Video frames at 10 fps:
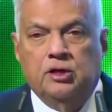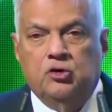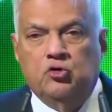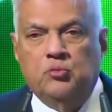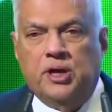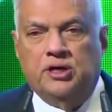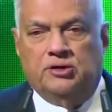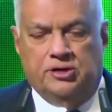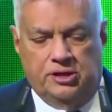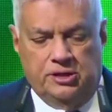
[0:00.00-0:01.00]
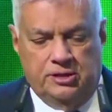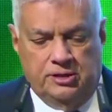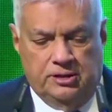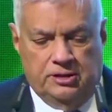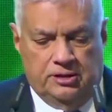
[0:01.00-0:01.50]
Humanity
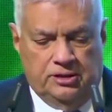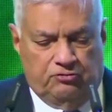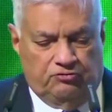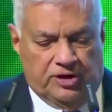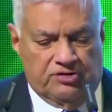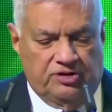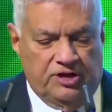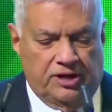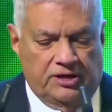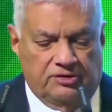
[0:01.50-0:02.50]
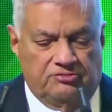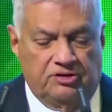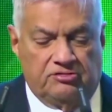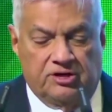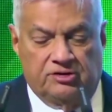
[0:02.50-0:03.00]
is facing an
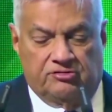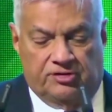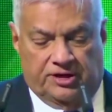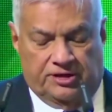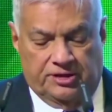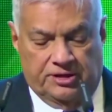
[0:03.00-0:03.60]
existential threat.